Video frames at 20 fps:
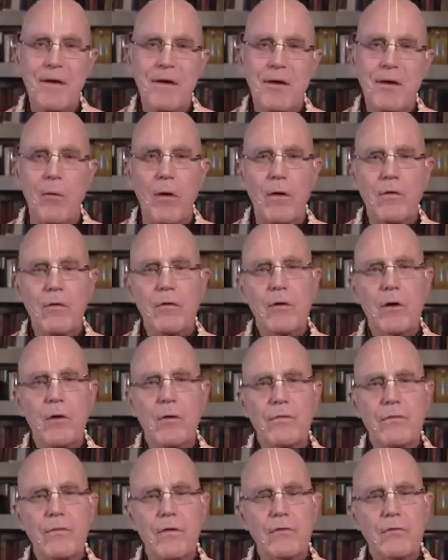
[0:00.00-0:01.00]
One who
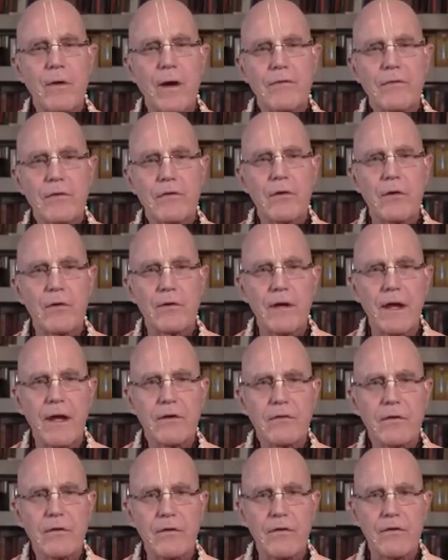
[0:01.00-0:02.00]
knows the transcendental
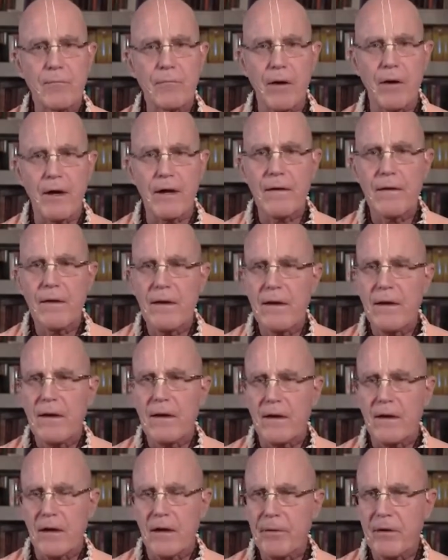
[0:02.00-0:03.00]
nature of my
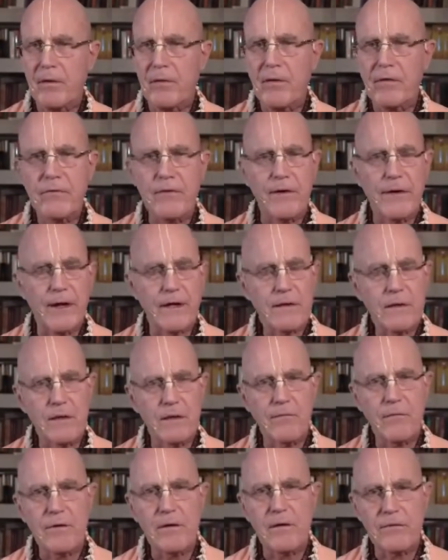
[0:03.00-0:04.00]
appearance and
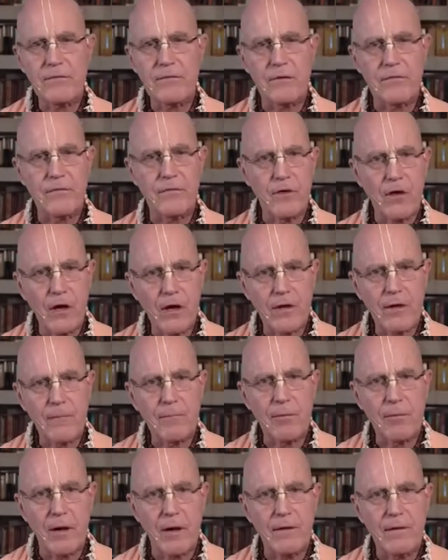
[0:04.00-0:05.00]
activities does not,
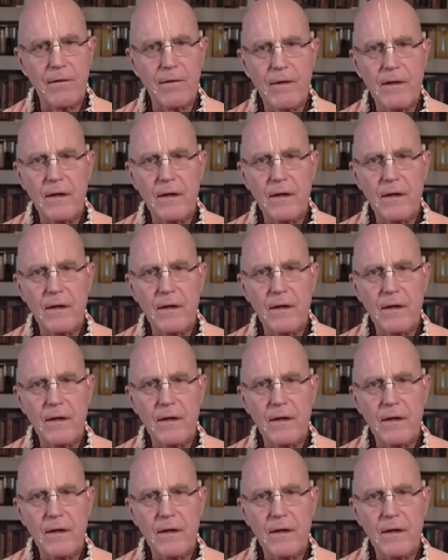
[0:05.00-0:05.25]
upon